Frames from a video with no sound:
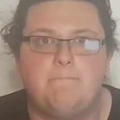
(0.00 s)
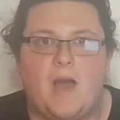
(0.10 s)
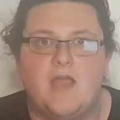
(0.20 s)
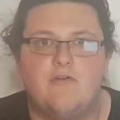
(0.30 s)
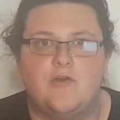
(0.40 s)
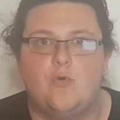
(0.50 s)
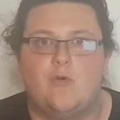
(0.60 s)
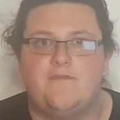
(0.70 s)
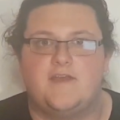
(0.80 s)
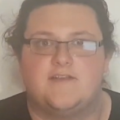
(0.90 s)
Byron
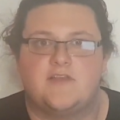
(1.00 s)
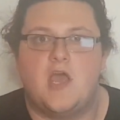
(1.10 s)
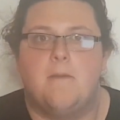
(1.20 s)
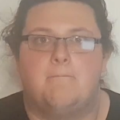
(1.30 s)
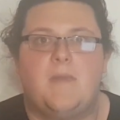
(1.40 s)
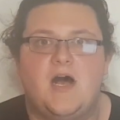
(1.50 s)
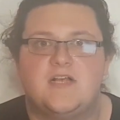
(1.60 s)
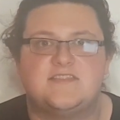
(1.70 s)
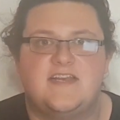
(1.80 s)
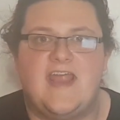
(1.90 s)
Orpheus,
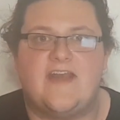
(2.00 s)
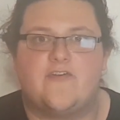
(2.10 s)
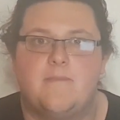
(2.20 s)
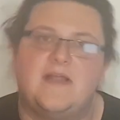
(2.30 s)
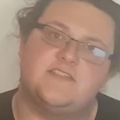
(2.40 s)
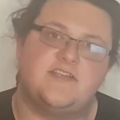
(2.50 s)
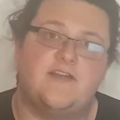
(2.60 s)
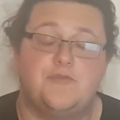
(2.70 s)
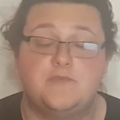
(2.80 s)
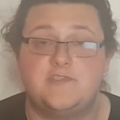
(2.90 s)
master necromancer,
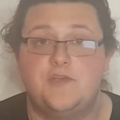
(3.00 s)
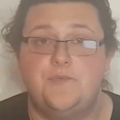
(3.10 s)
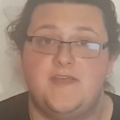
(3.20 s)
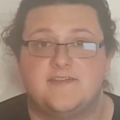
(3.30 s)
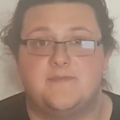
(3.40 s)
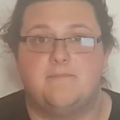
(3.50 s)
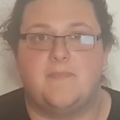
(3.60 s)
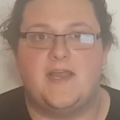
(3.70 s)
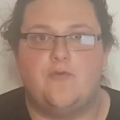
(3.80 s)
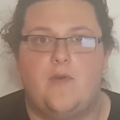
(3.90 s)
and also he has a
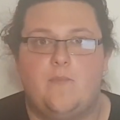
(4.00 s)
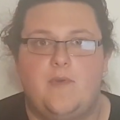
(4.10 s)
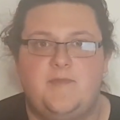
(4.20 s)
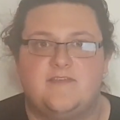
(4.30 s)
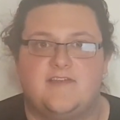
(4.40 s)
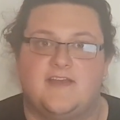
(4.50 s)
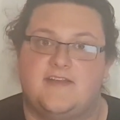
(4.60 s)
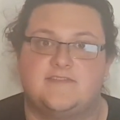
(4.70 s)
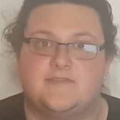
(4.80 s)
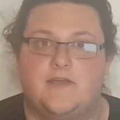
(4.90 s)
minor in women's
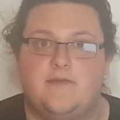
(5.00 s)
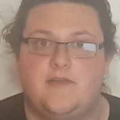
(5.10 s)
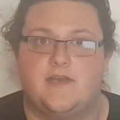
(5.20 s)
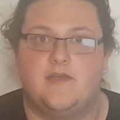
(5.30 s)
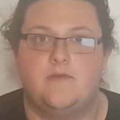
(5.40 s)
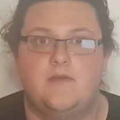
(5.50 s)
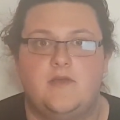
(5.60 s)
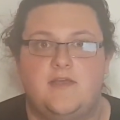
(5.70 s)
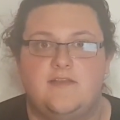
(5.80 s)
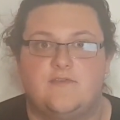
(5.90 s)
studies, so, you know,
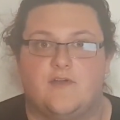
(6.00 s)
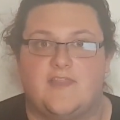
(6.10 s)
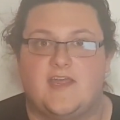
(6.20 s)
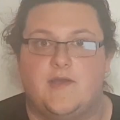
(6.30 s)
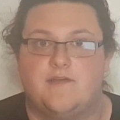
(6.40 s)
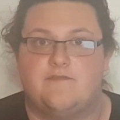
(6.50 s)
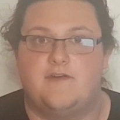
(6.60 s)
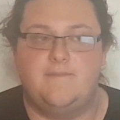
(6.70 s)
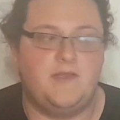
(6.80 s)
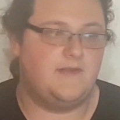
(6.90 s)
he's got that going for
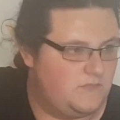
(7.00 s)
him.